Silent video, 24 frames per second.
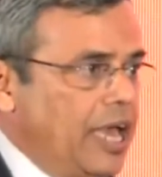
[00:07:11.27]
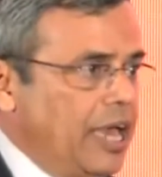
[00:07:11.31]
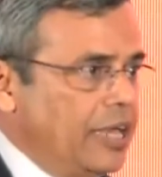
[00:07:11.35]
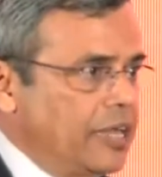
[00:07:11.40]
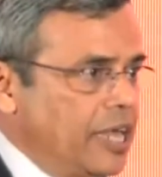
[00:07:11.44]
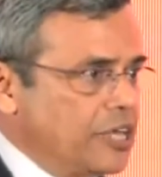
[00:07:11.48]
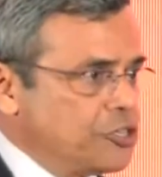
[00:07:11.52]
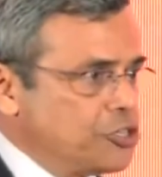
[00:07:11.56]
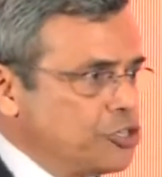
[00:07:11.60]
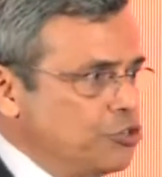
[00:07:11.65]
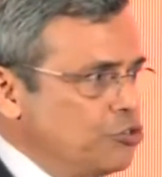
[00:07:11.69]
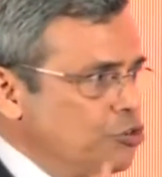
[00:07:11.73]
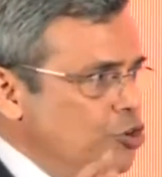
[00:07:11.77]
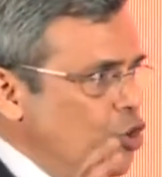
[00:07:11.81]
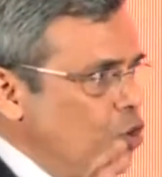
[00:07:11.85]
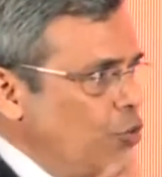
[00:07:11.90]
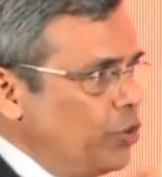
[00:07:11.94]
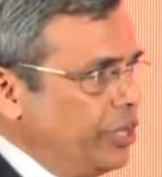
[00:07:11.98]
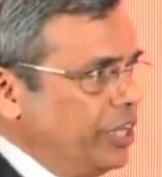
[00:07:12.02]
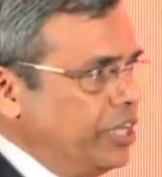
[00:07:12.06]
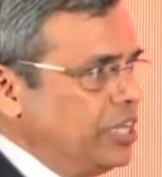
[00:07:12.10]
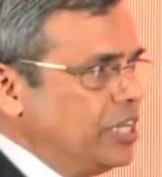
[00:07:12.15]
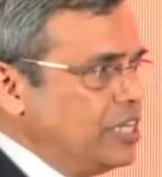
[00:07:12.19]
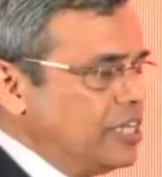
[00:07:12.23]
And as you
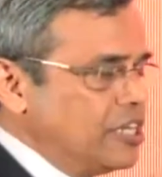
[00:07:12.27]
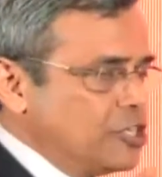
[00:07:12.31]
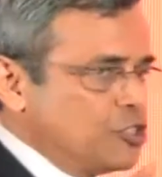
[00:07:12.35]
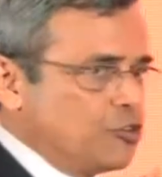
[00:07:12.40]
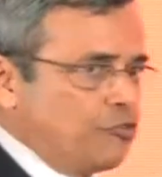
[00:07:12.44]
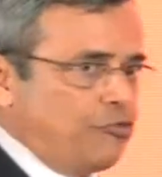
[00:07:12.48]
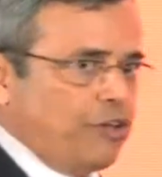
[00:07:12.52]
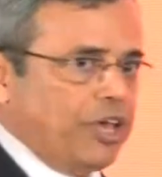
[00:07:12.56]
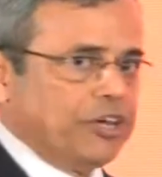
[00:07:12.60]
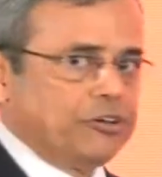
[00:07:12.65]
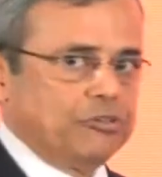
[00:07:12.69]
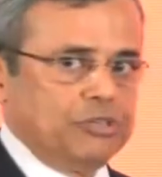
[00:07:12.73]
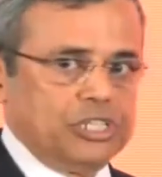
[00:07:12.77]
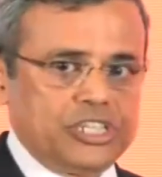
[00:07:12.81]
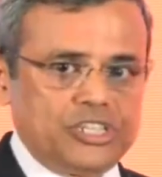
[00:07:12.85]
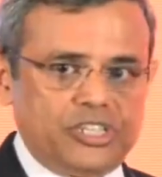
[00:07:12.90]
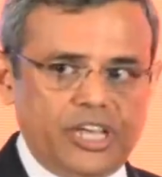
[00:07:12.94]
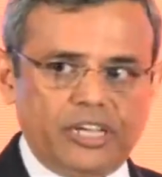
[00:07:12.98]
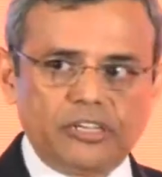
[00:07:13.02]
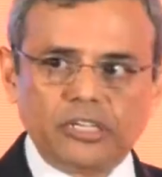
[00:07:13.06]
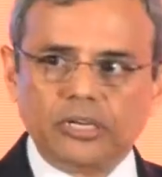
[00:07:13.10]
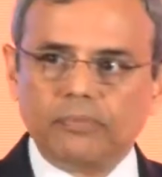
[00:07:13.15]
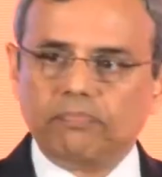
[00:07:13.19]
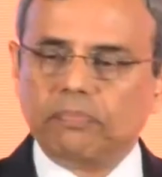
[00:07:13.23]
know, in India's federal
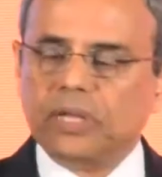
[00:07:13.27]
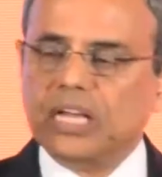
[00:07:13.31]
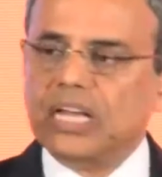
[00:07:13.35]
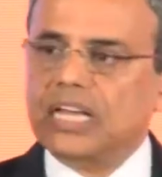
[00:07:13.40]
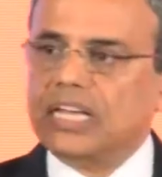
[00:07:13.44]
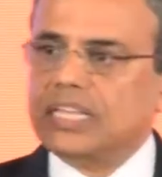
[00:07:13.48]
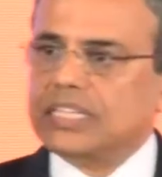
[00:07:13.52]
setup,